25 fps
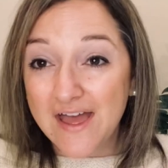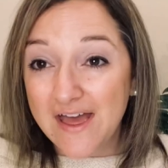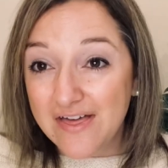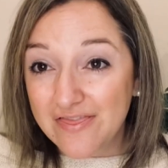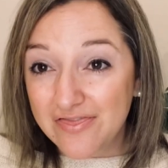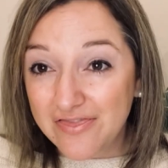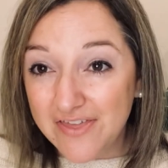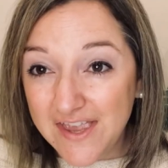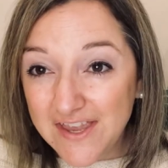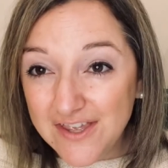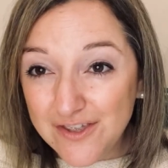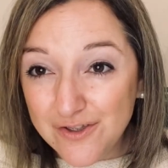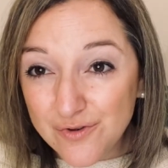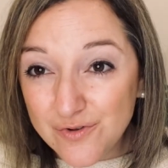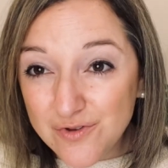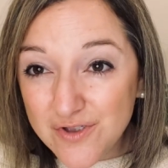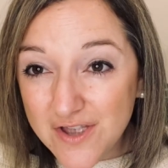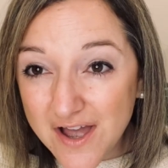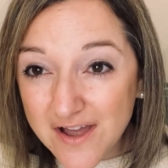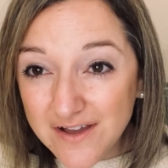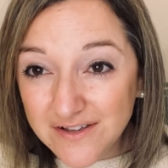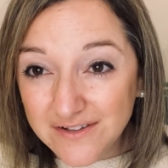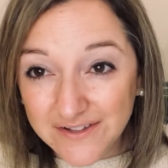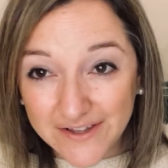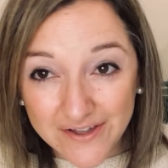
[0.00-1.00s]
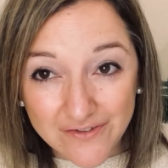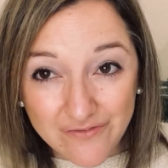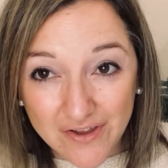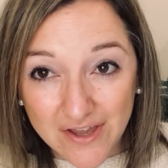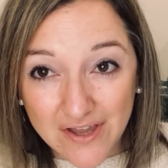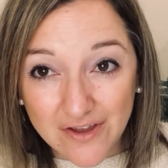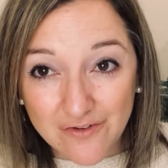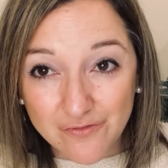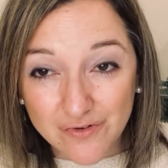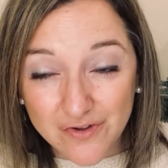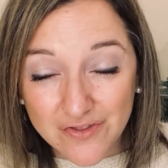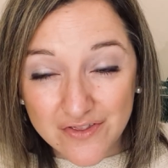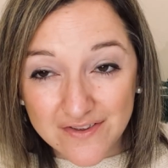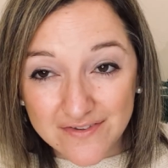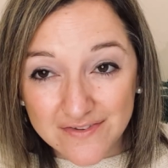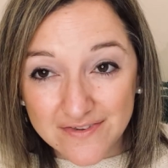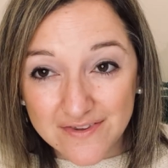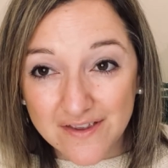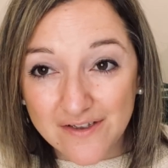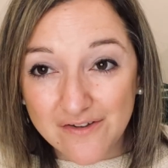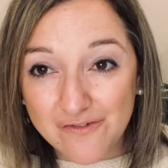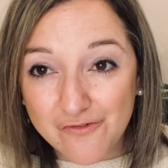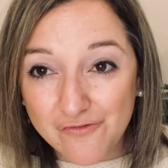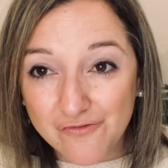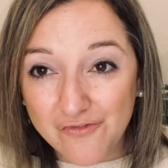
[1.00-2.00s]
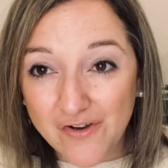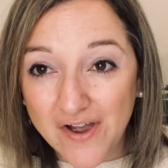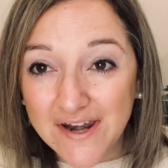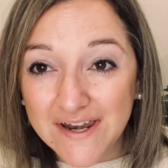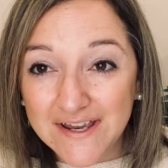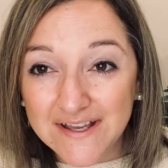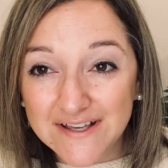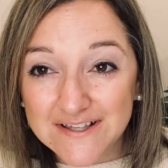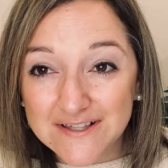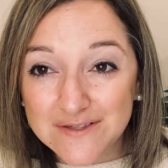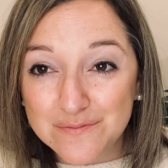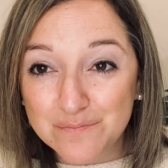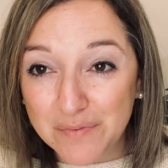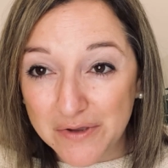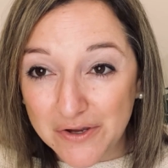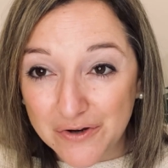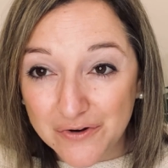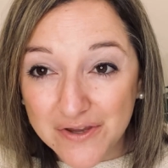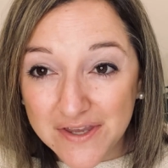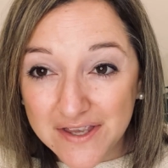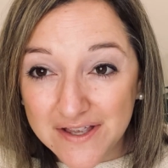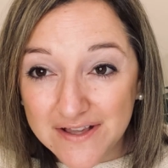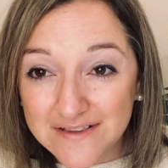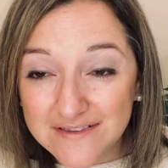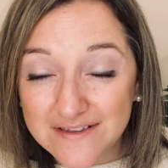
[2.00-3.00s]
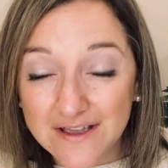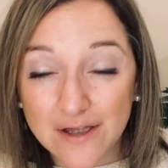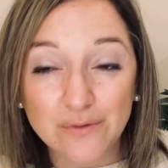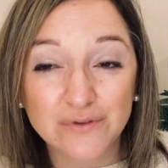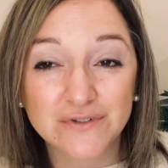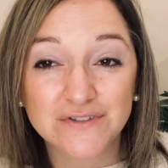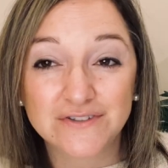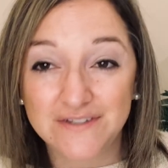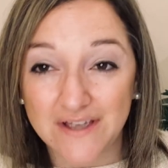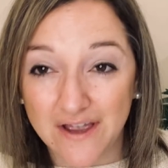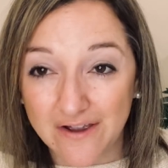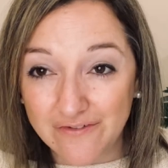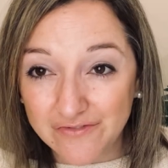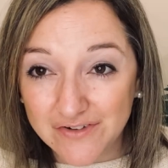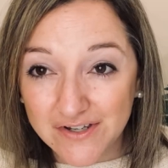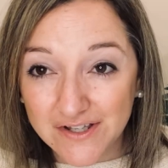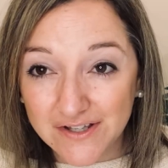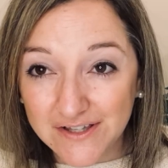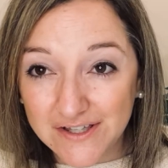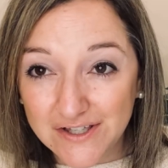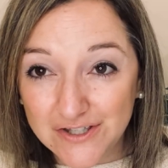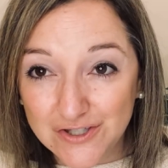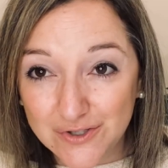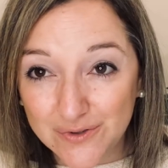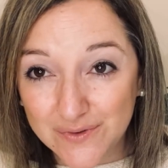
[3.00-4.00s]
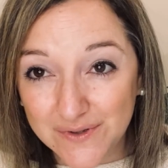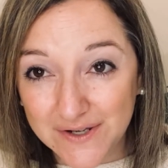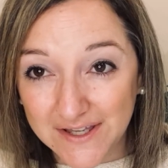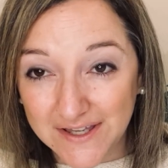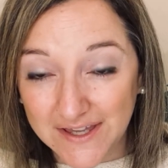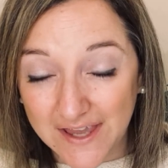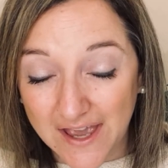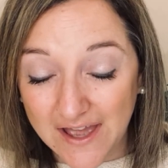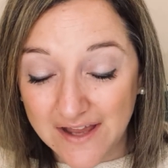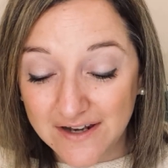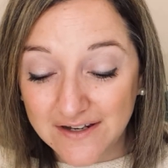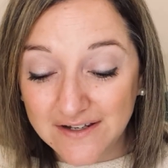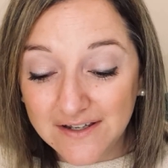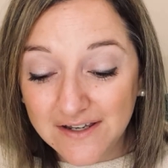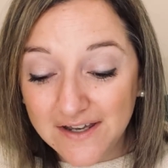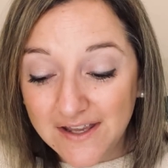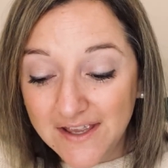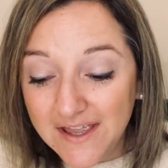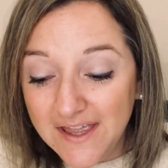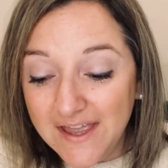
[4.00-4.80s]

thank you, Young Living, for this fun experience. I will definitely do it again.